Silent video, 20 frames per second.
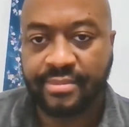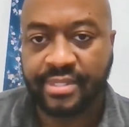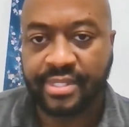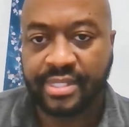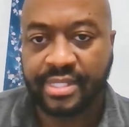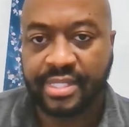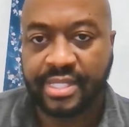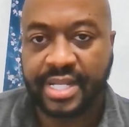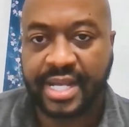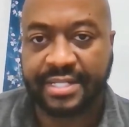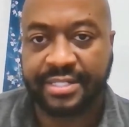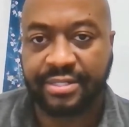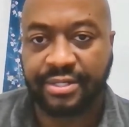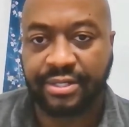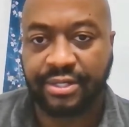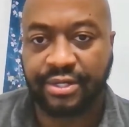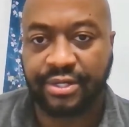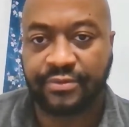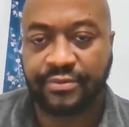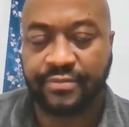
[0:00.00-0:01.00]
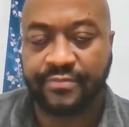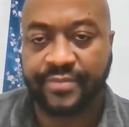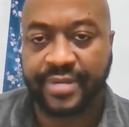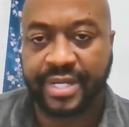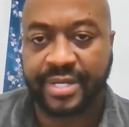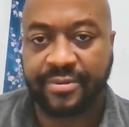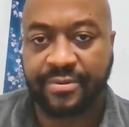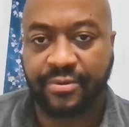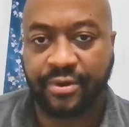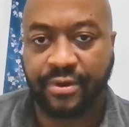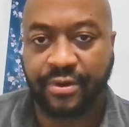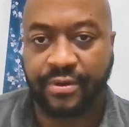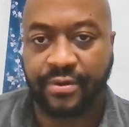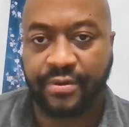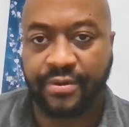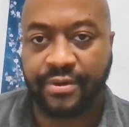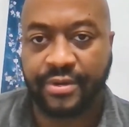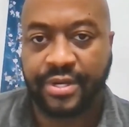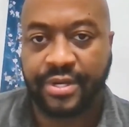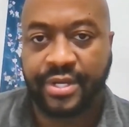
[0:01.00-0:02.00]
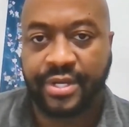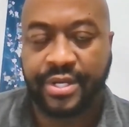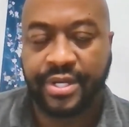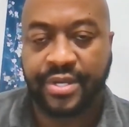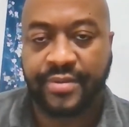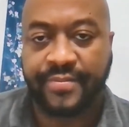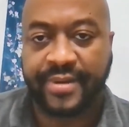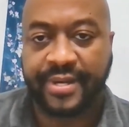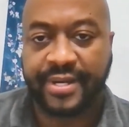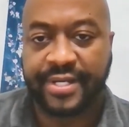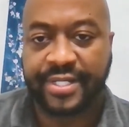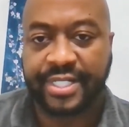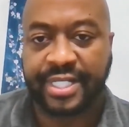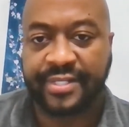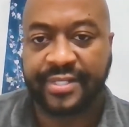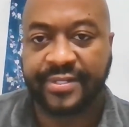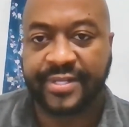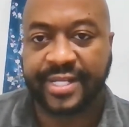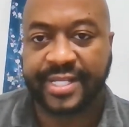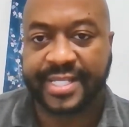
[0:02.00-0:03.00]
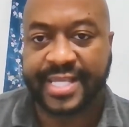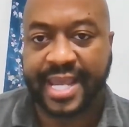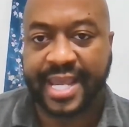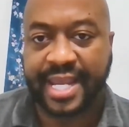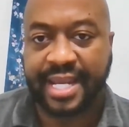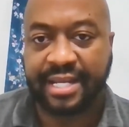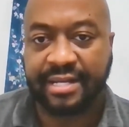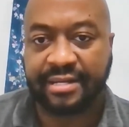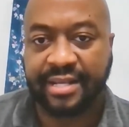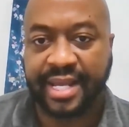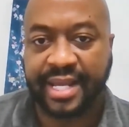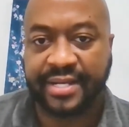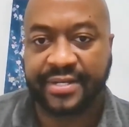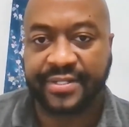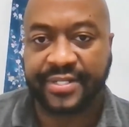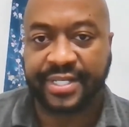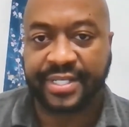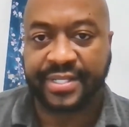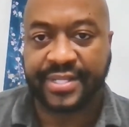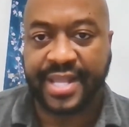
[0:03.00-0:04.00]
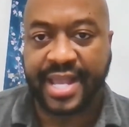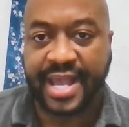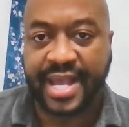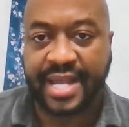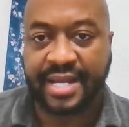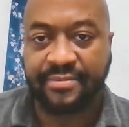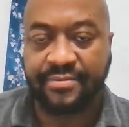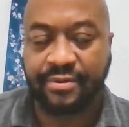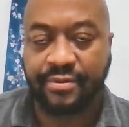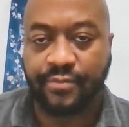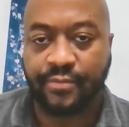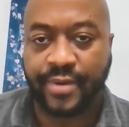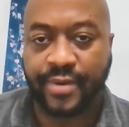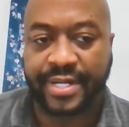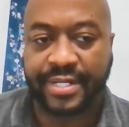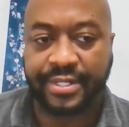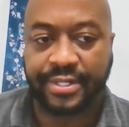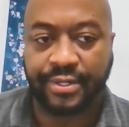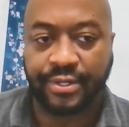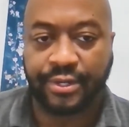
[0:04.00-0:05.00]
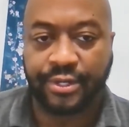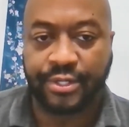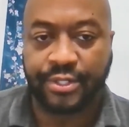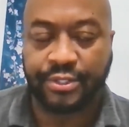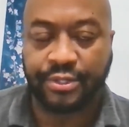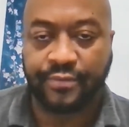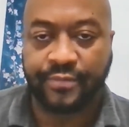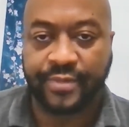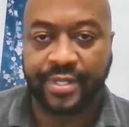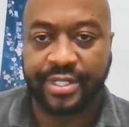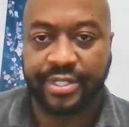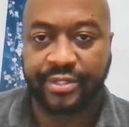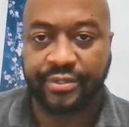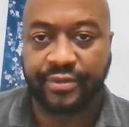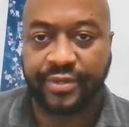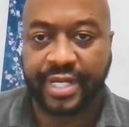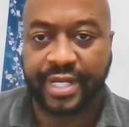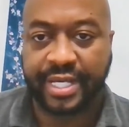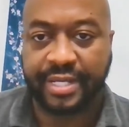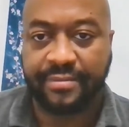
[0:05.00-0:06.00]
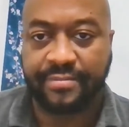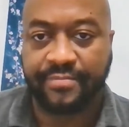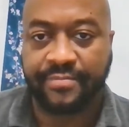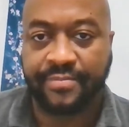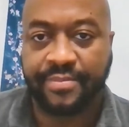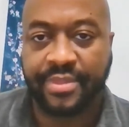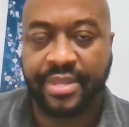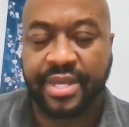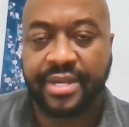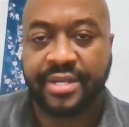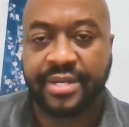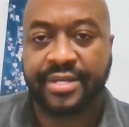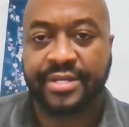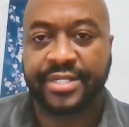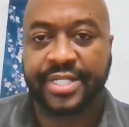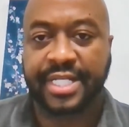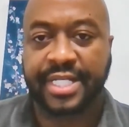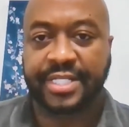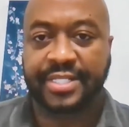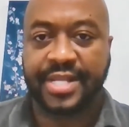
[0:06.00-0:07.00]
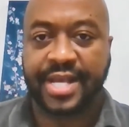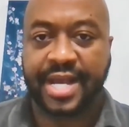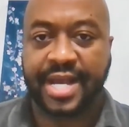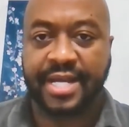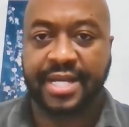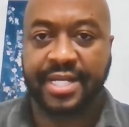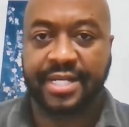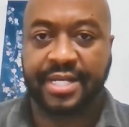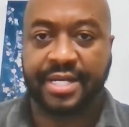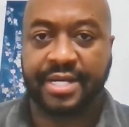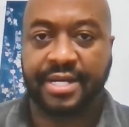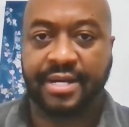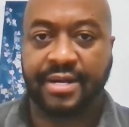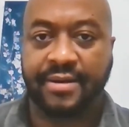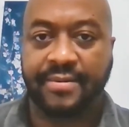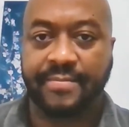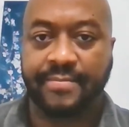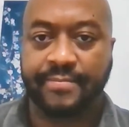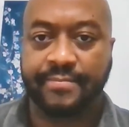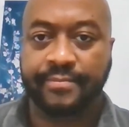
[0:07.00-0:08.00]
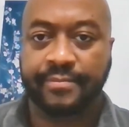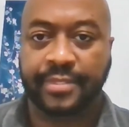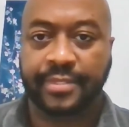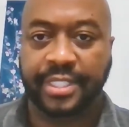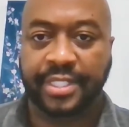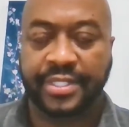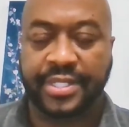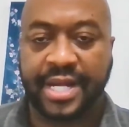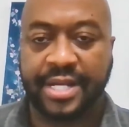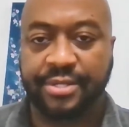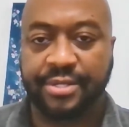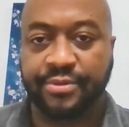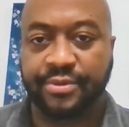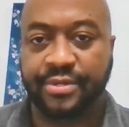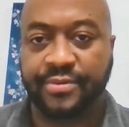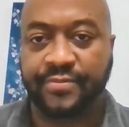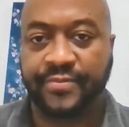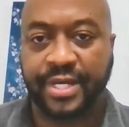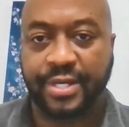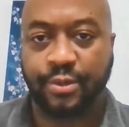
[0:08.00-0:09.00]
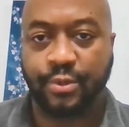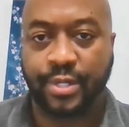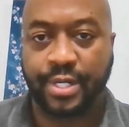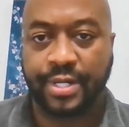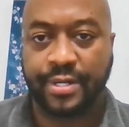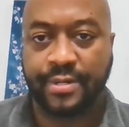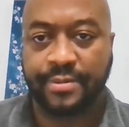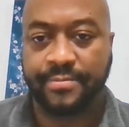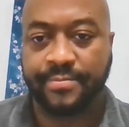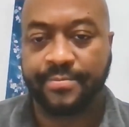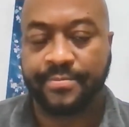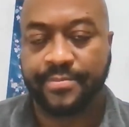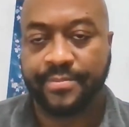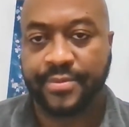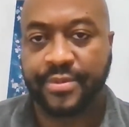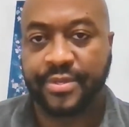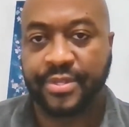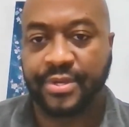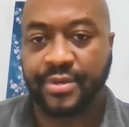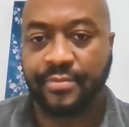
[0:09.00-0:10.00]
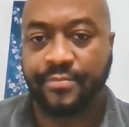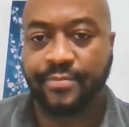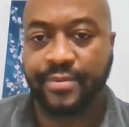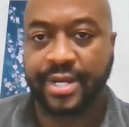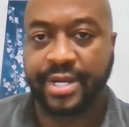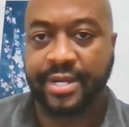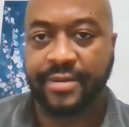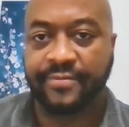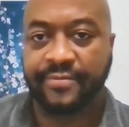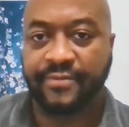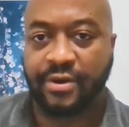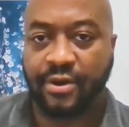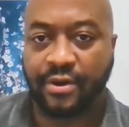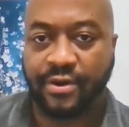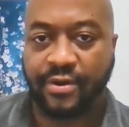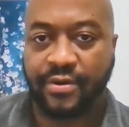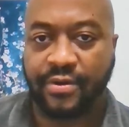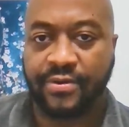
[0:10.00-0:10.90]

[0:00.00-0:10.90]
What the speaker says: that the Lord would be with her, because she's detained and she's not, from what the Lord showed me in the dream, she's not doing very well. So pray for her,